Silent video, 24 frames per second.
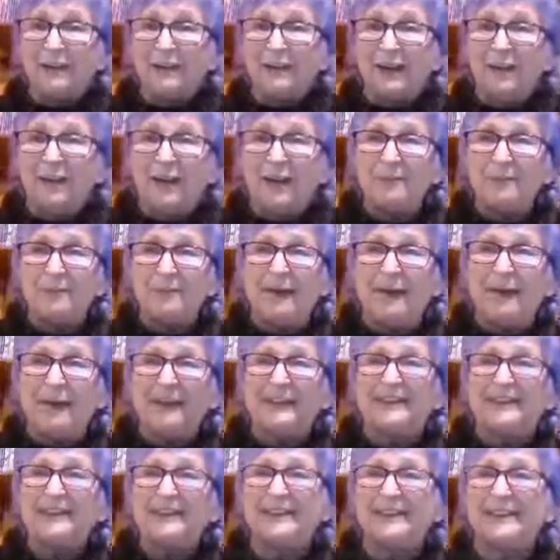so I
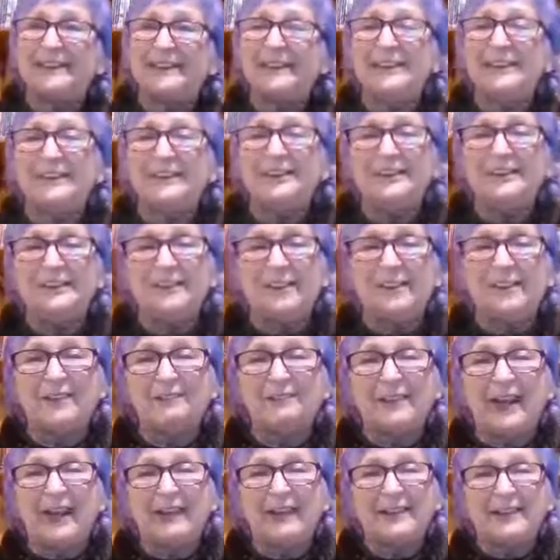managed to use
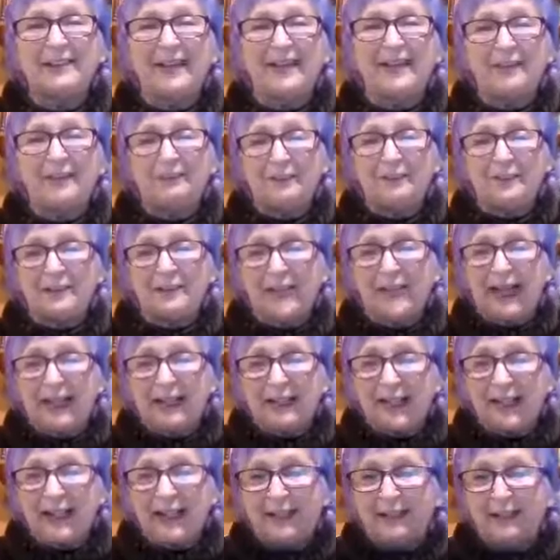up that time
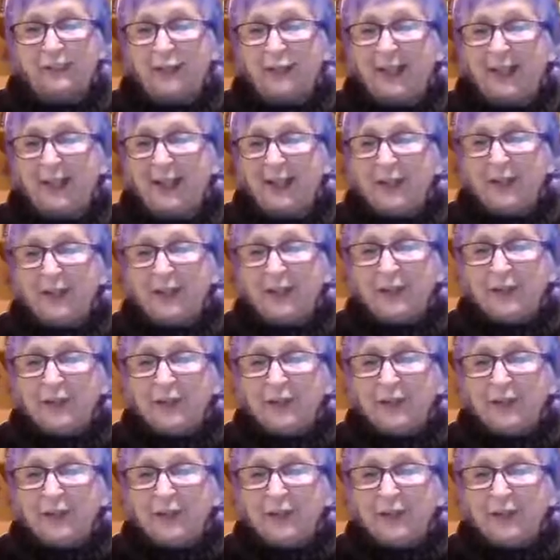tonight anyway.